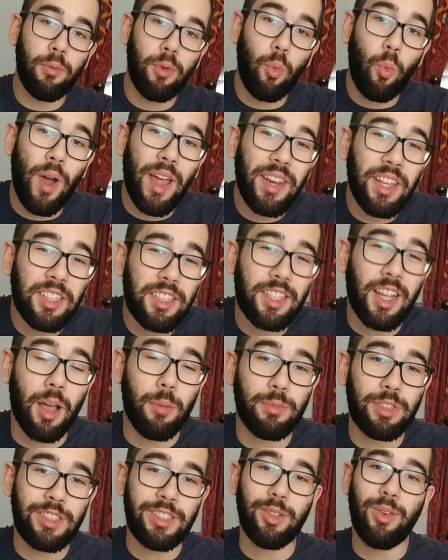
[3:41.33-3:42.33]
when it
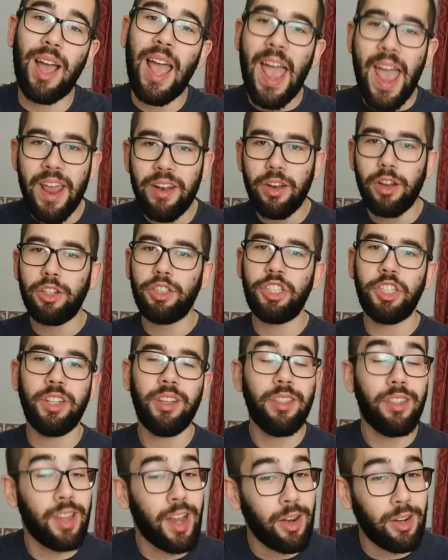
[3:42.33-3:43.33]
comes to
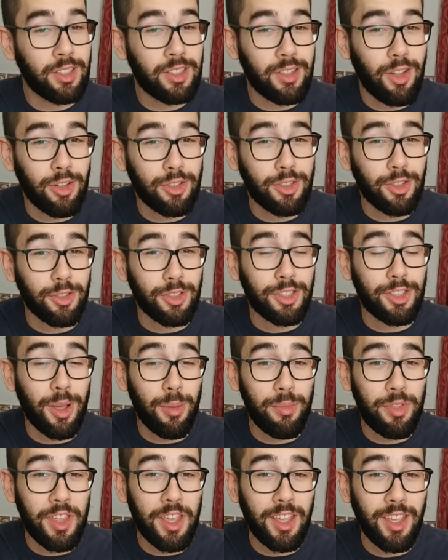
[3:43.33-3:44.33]
energy, there is also
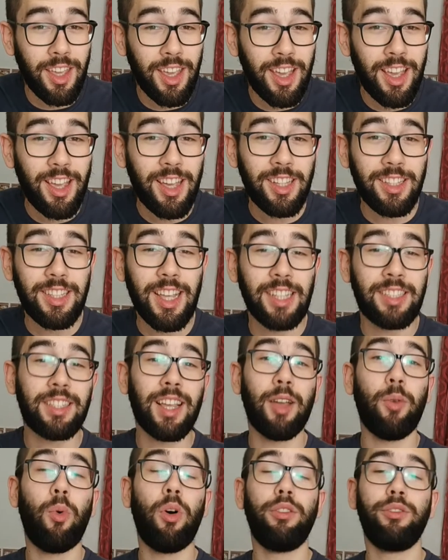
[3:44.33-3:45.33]
something that
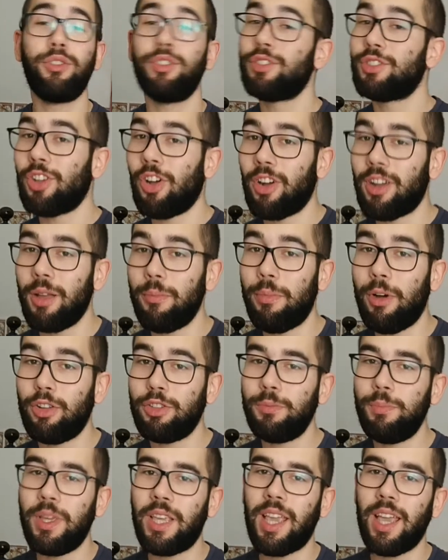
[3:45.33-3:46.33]
I want to talk
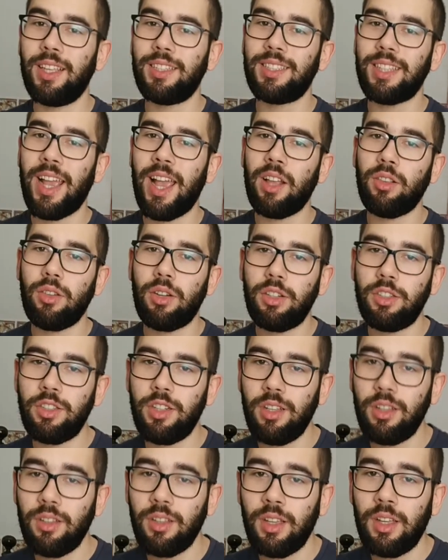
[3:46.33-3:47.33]
about, because
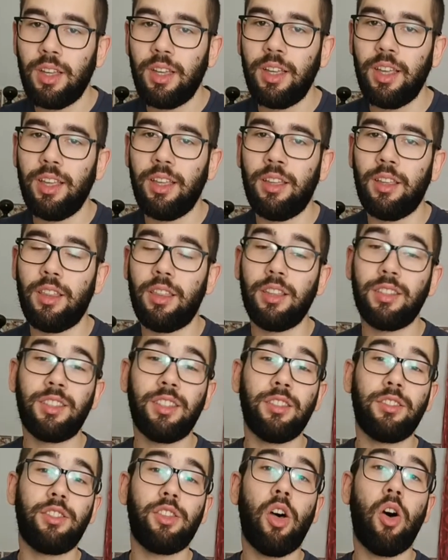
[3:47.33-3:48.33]
energy
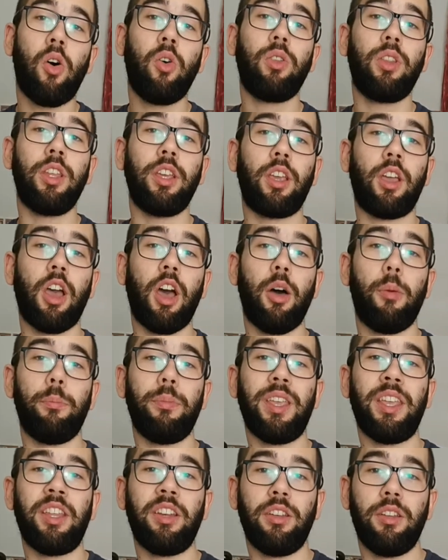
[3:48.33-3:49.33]
doesn't only come
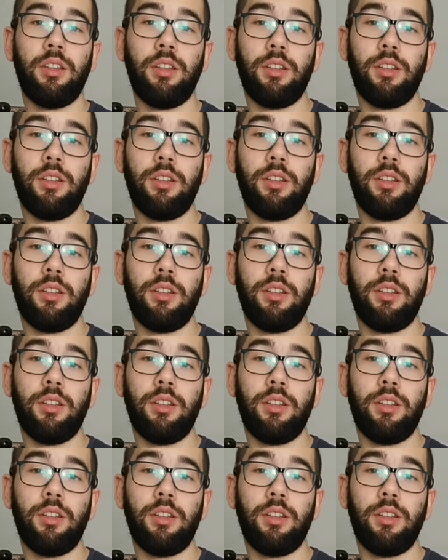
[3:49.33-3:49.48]
in